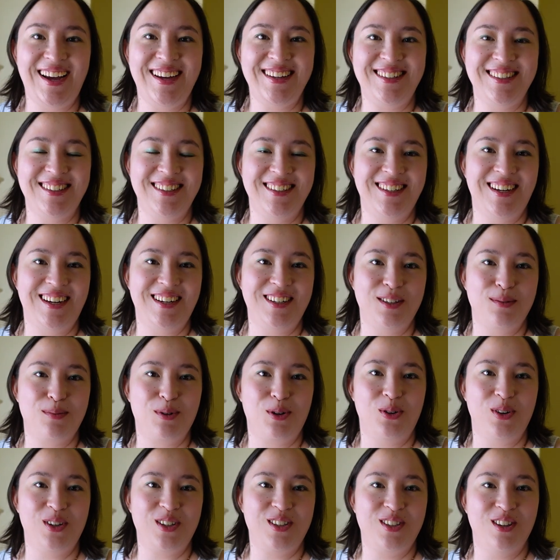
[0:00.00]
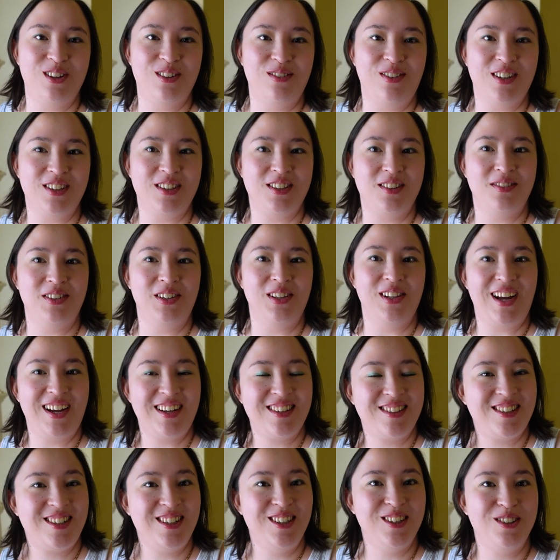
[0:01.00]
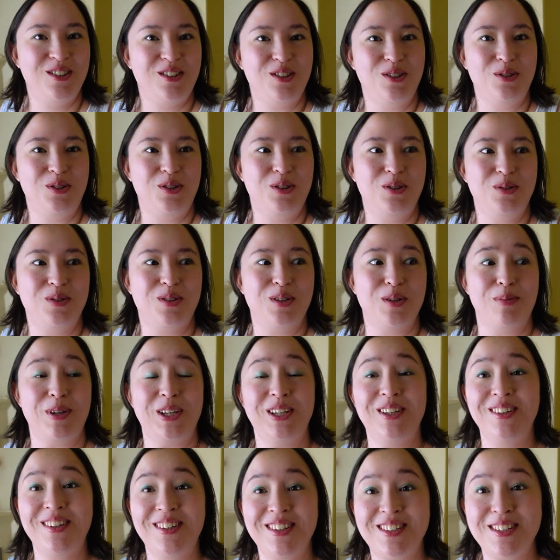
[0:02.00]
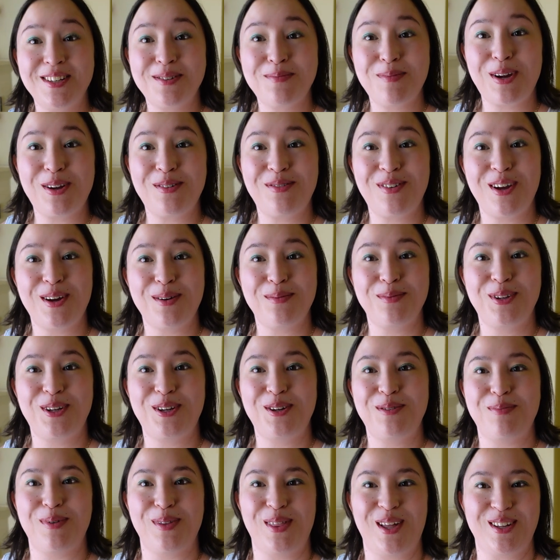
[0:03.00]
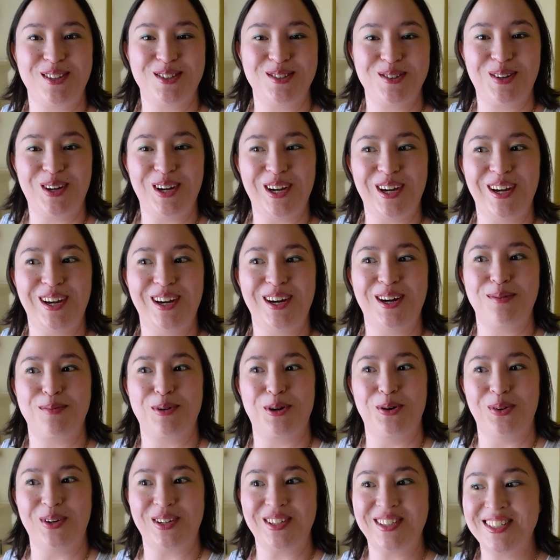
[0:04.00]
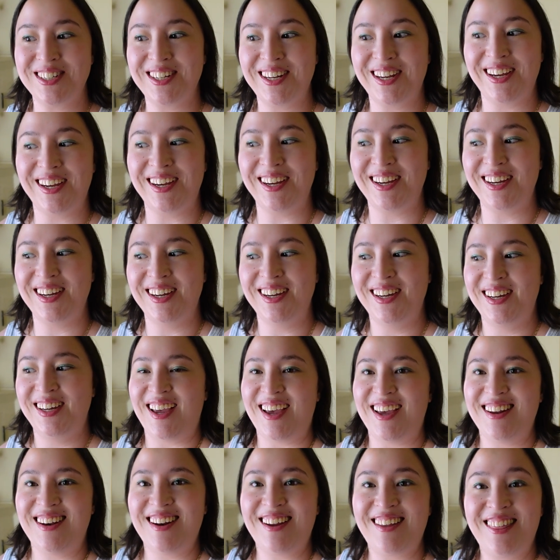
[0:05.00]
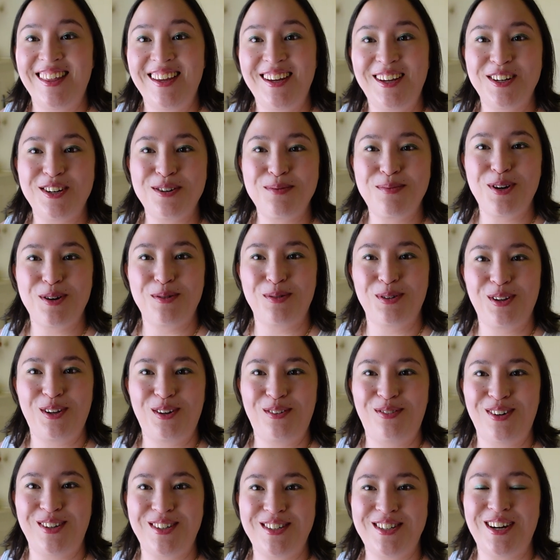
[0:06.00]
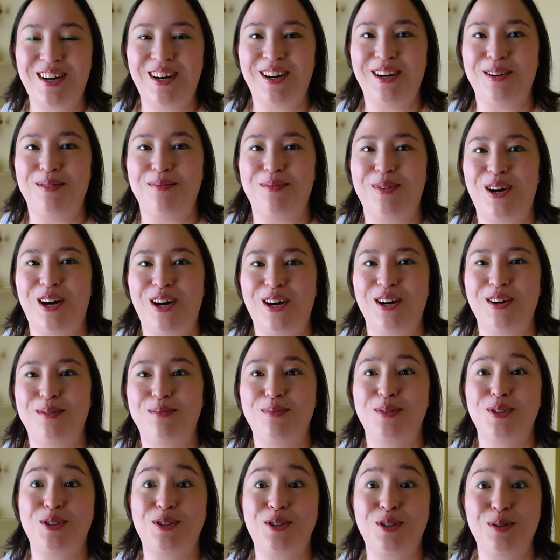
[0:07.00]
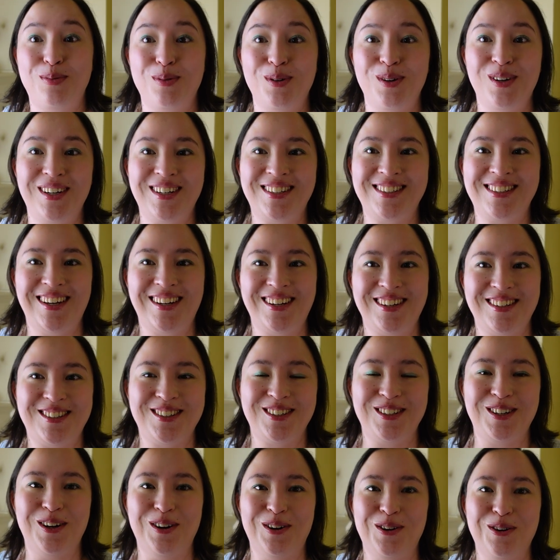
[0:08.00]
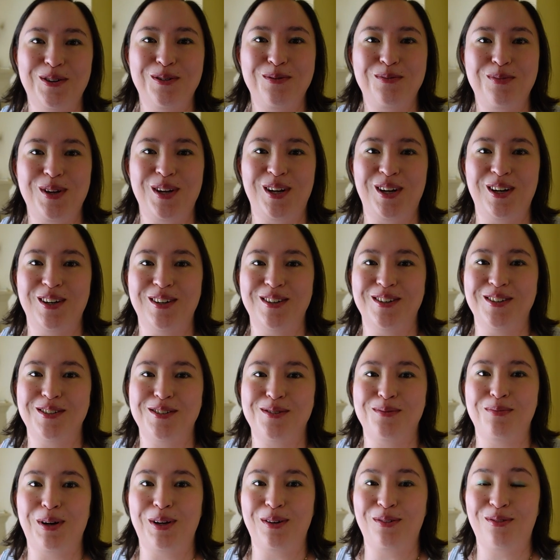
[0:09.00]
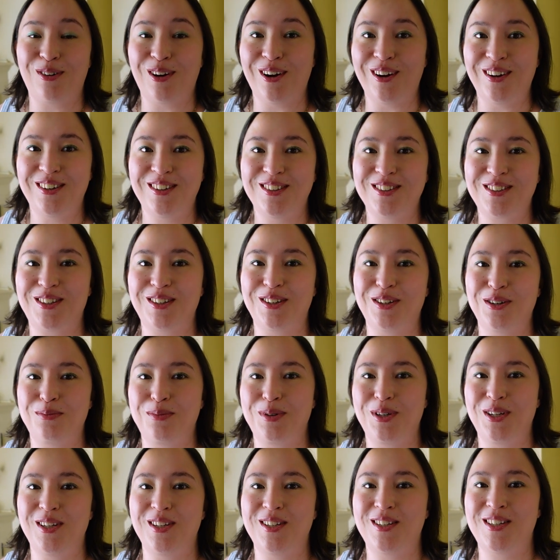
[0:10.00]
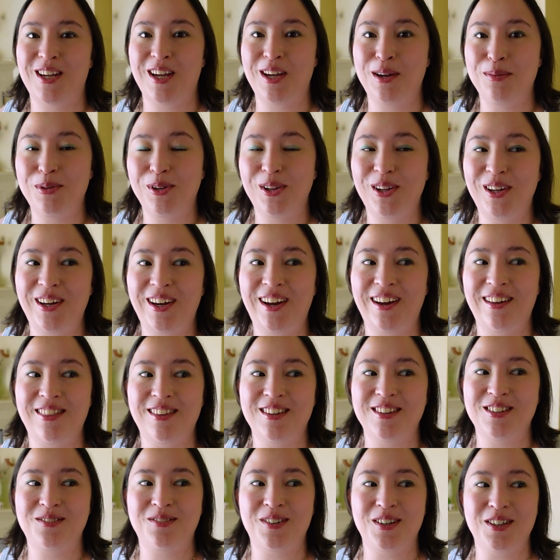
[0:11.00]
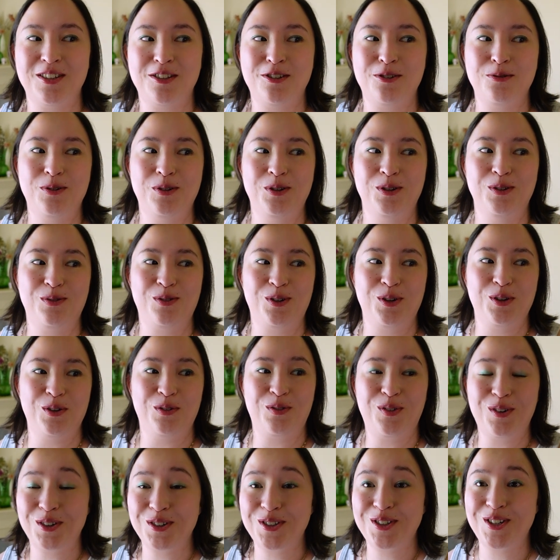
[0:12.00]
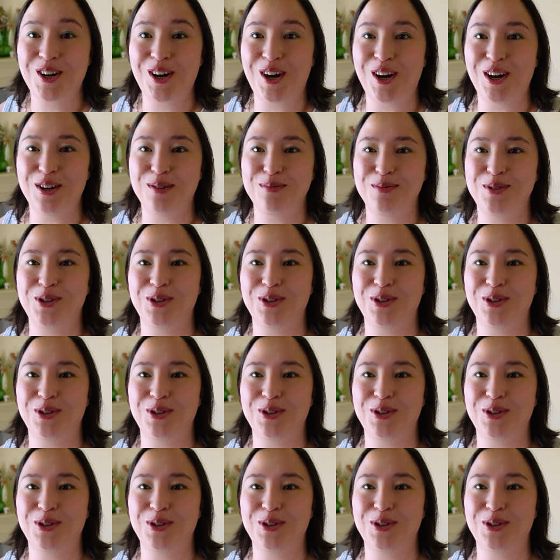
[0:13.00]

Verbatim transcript: I didn't end up going to the festival last year due to some illnesses in my family, but that's okay. I'm going today. And I think it'll be a really fun time. I'm super excited to go because my friend is gonna be tabling at this festival for the first time.